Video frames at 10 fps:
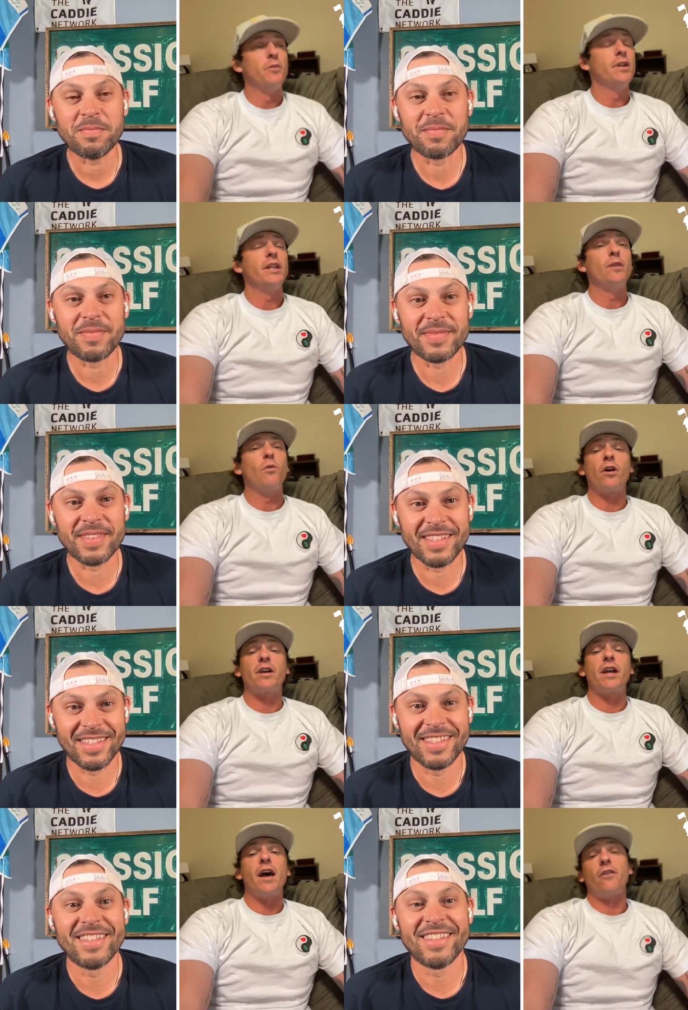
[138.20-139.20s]
Speaker 1: really
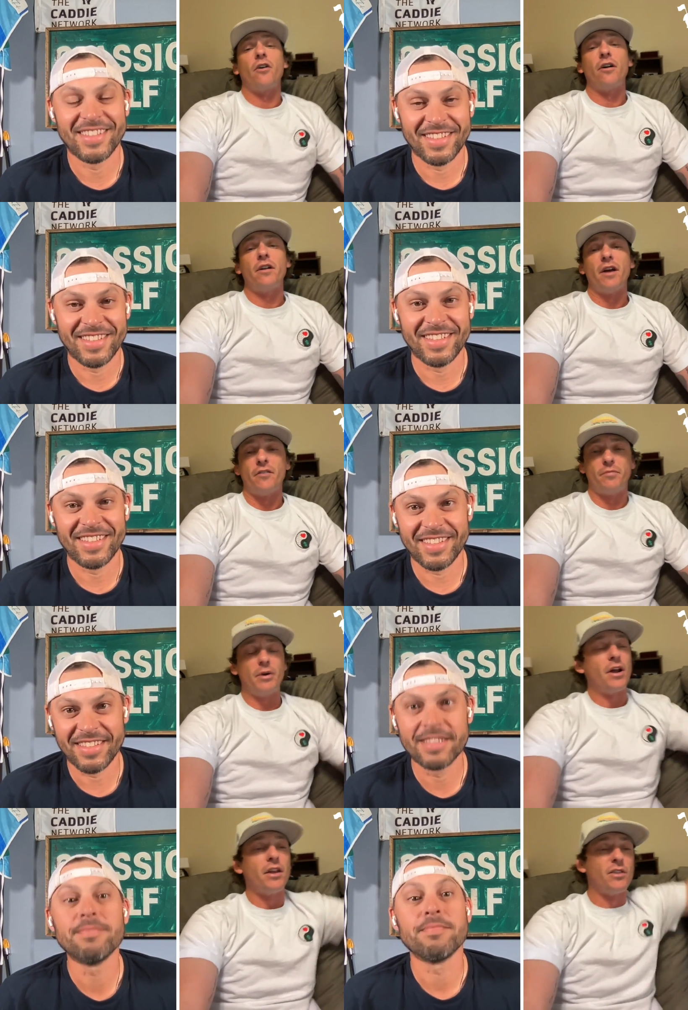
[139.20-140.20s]
working out hard. I've
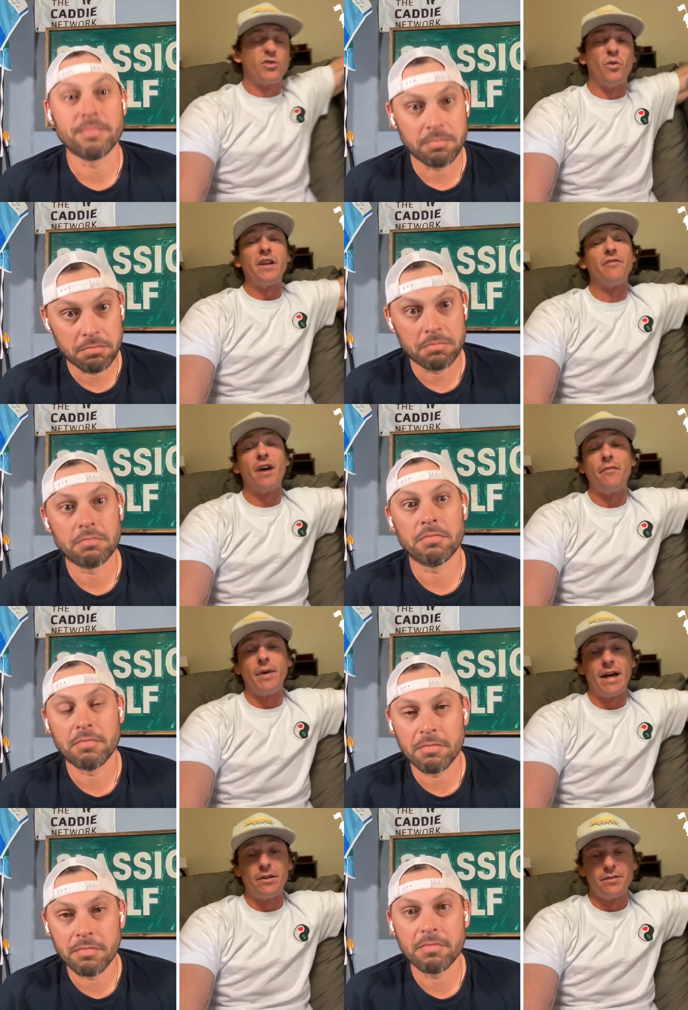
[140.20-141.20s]
put on
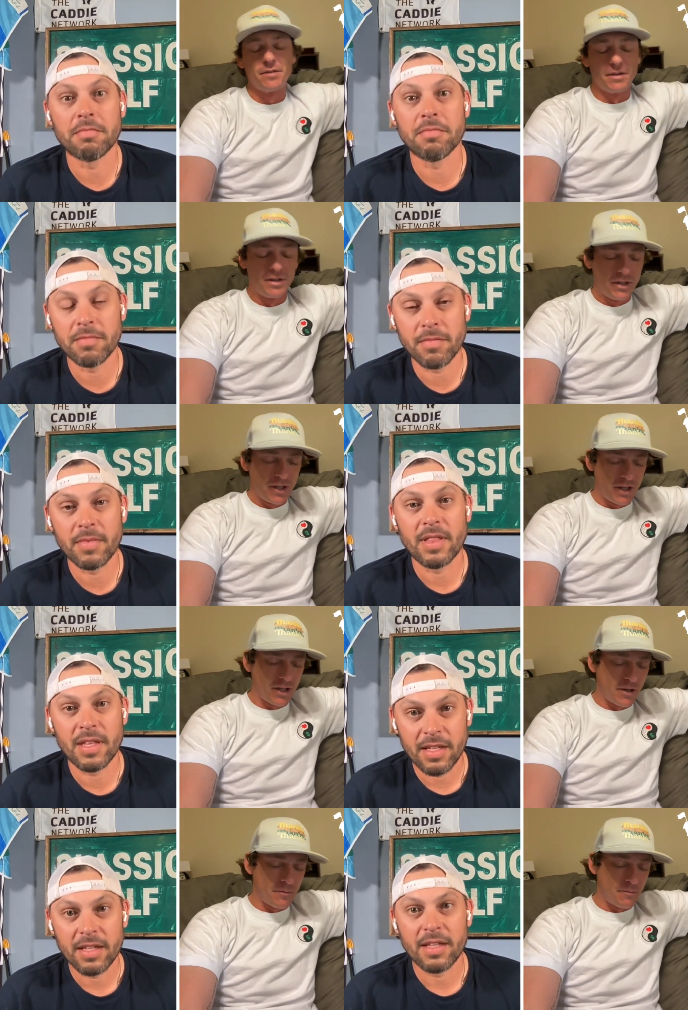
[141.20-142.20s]
25 pounds.
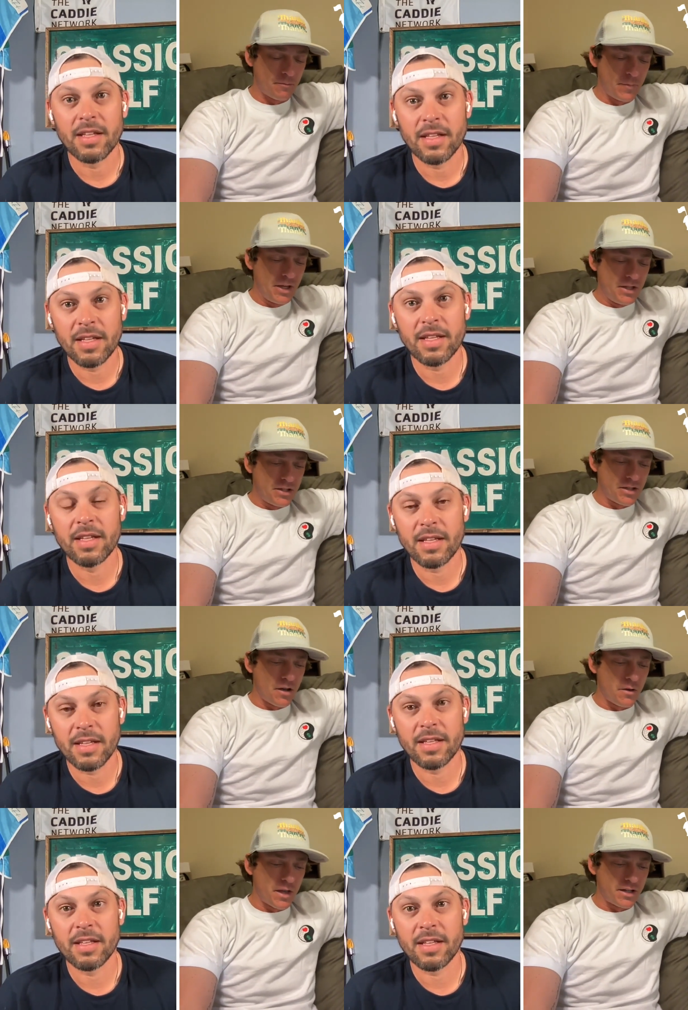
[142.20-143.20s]
Um,
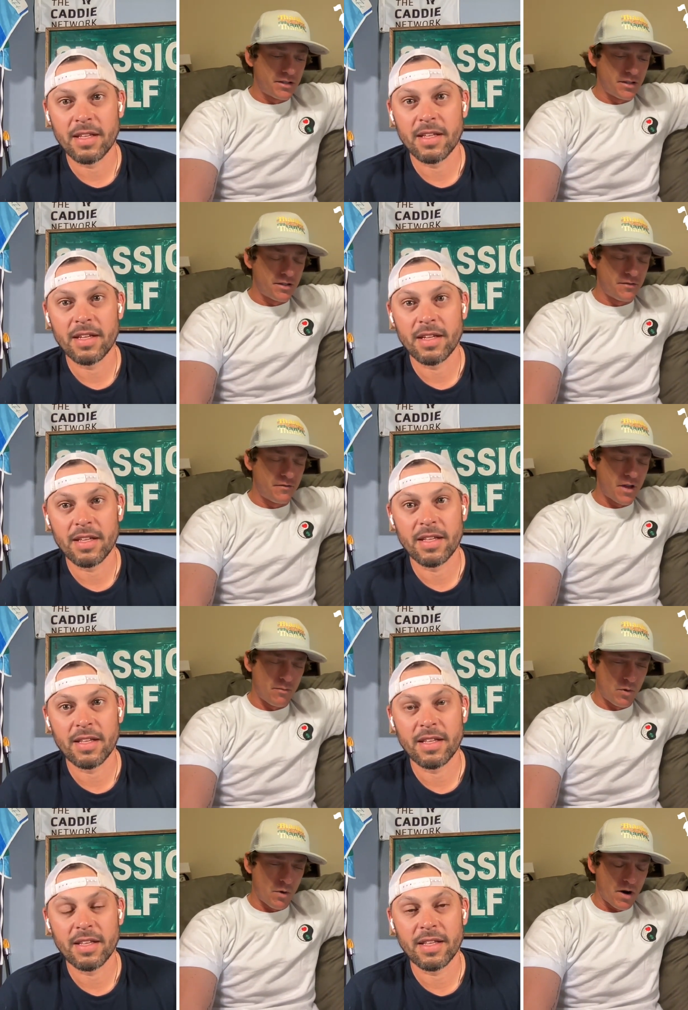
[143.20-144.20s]
so that's since
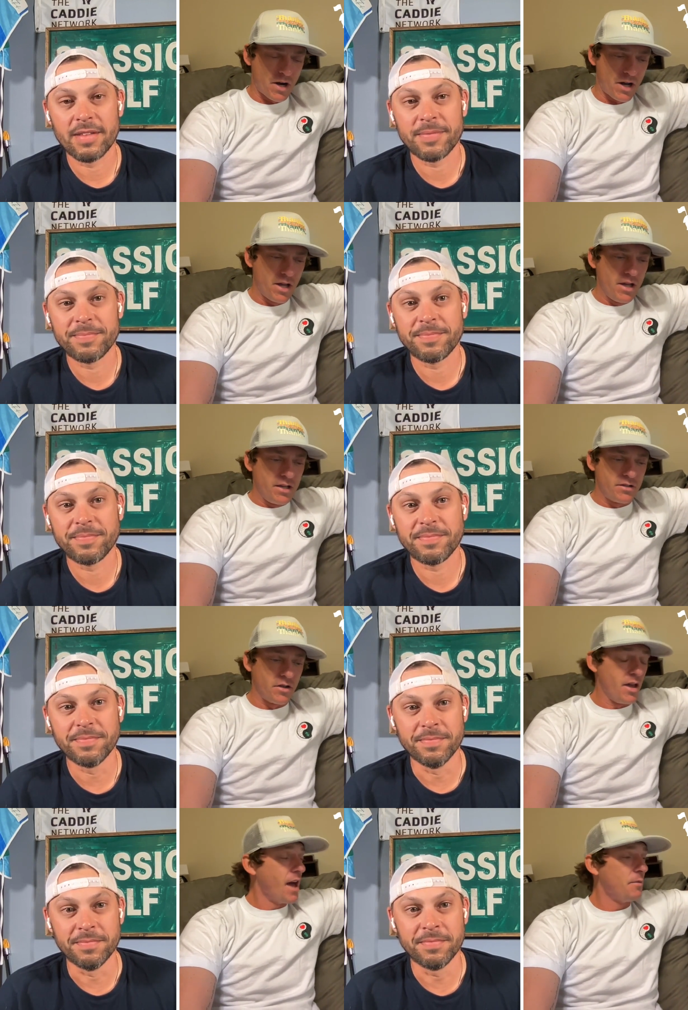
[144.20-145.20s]
February.
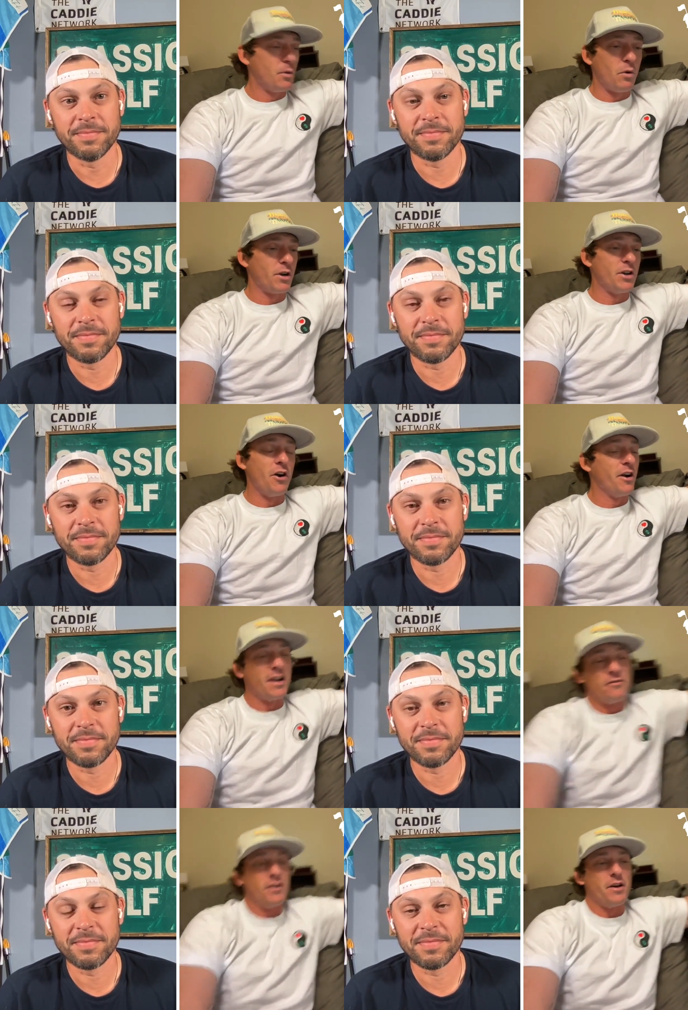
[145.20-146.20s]
So yeah, I've mm-hmm. been working
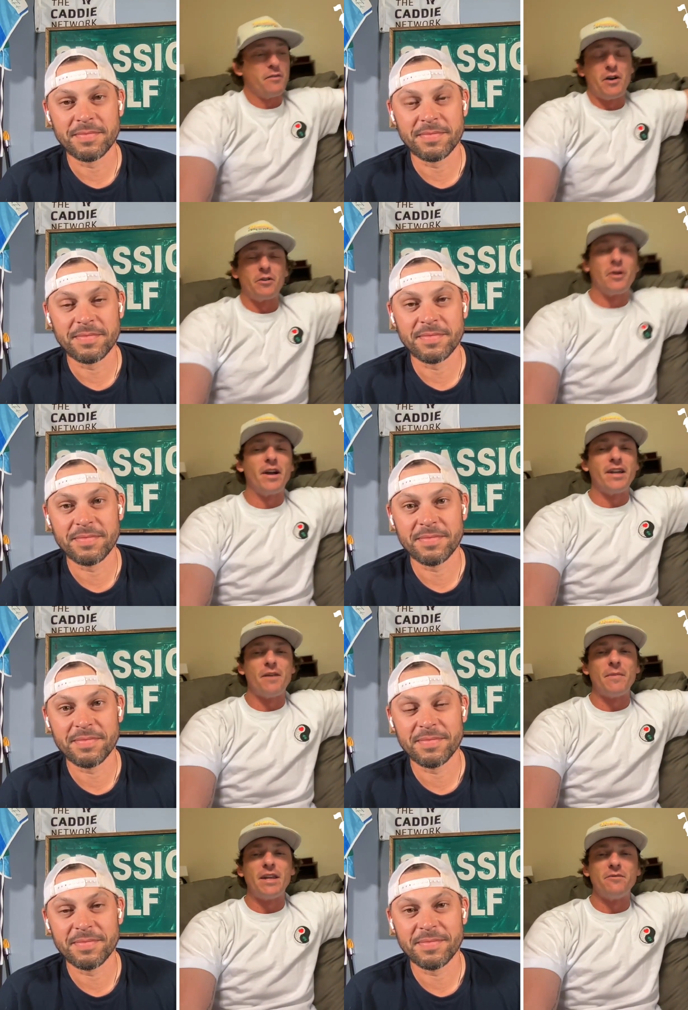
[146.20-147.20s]
hard. I felt, I felt
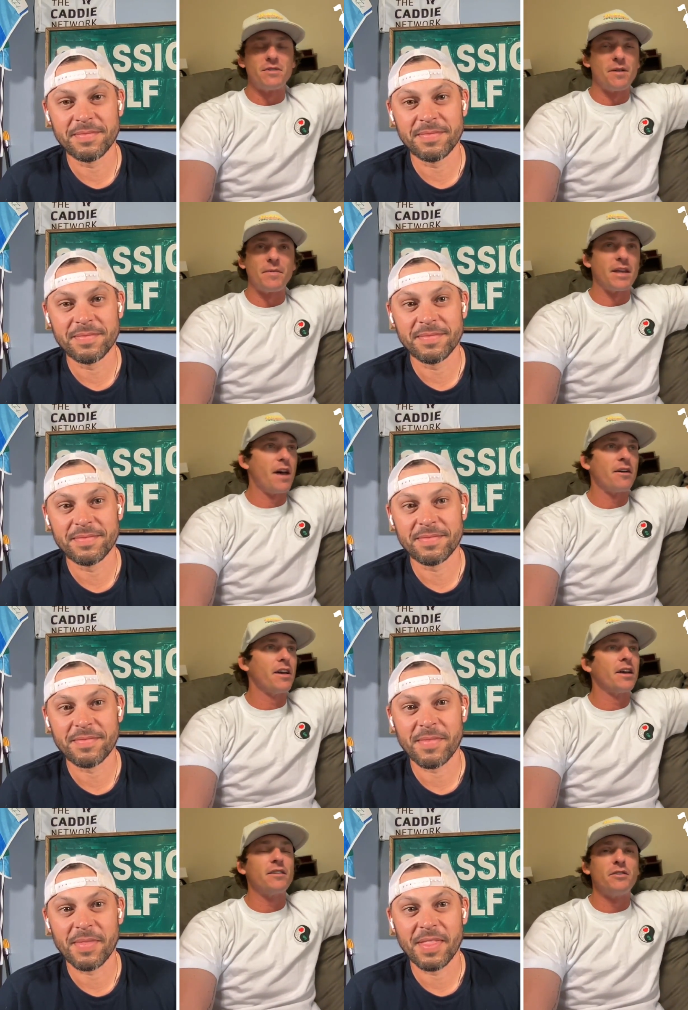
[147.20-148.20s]
great. I mean, it was something I,
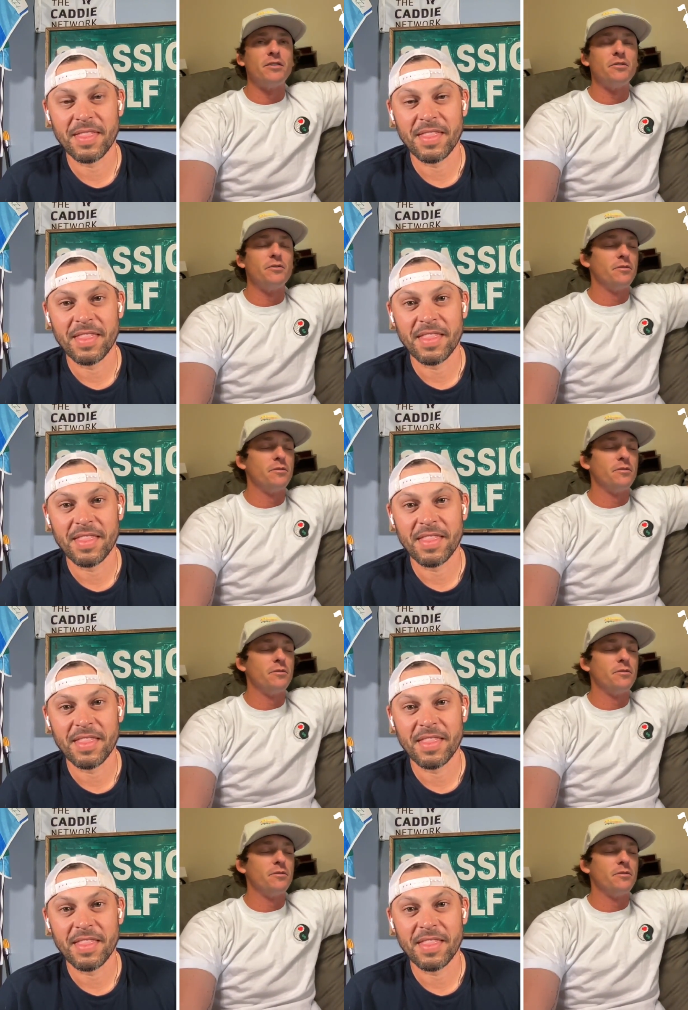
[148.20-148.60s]
I could do.